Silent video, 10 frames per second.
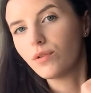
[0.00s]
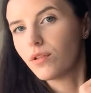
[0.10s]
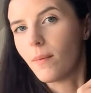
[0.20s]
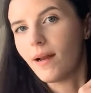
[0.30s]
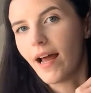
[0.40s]
a
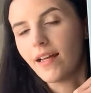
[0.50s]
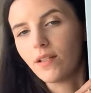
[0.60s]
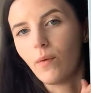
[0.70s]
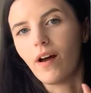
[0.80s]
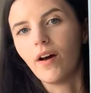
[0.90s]
place
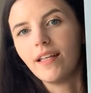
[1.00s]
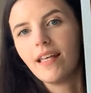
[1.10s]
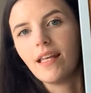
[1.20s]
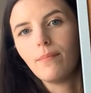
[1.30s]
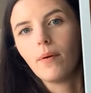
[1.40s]
where I
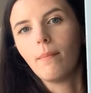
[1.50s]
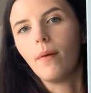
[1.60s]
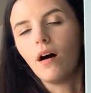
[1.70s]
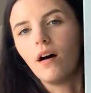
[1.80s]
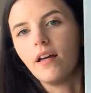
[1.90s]
keep
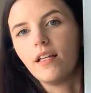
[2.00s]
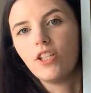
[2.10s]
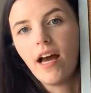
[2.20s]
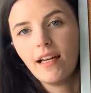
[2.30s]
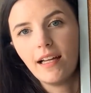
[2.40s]
my
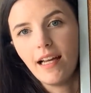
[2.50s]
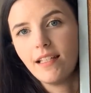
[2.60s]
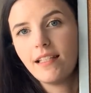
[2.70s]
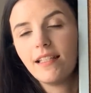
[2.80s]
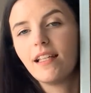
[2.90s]
checklist.